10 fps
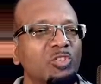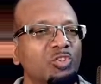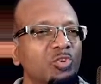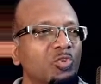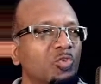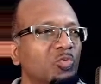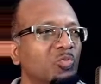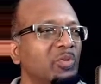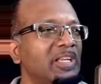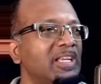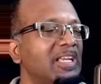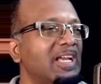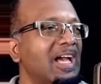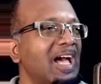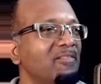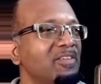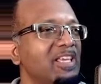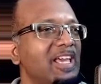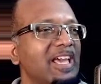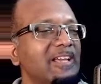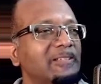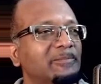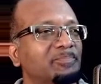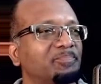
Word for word: so we have here